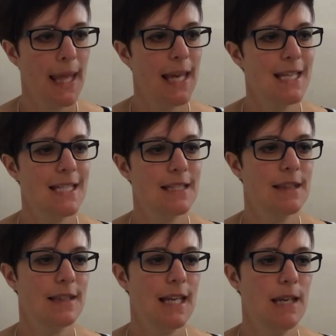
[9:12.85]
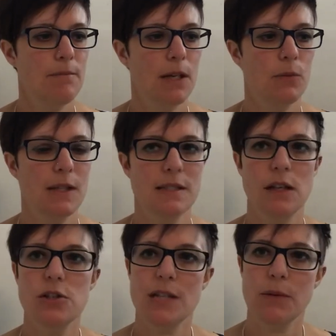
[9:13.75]
It is a theme that we
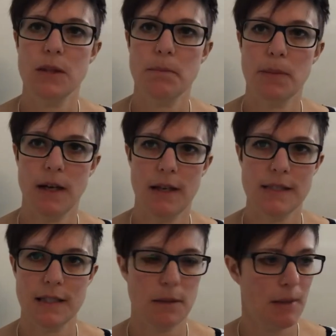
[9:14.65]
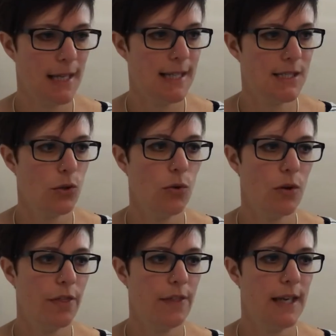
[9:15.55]
associate with a person, a place or
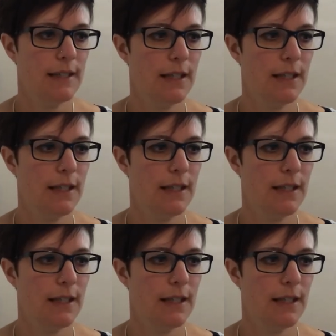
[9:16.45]
a thing.